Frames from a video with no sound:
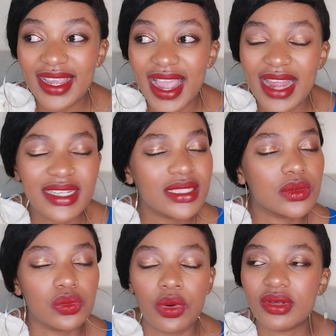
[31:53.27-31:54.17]
I just
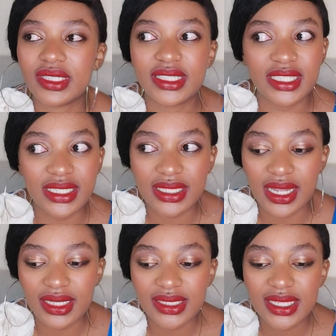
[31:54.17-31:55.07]
want Jesus.